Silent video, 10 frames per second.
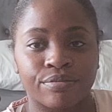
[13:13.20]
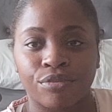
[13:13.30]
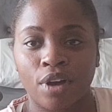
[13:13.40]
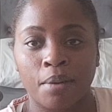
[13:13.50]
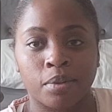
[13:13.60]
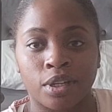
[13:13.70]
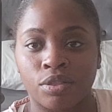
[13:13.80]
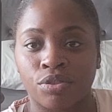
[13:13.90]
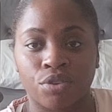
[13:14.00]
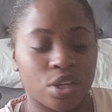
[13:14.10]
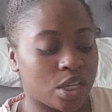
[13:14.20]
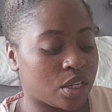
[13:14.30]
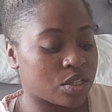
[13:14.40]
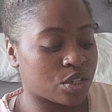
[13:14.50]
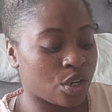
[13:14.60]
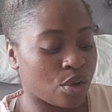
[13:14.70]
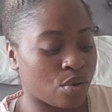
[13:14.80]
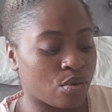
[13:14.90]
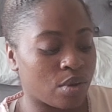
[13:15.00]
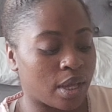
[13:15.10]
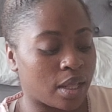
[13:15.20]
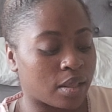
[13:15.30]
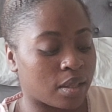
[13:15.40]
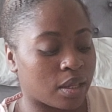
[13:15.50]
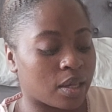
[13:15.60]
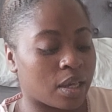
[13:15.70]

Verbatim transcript: probably three years ago and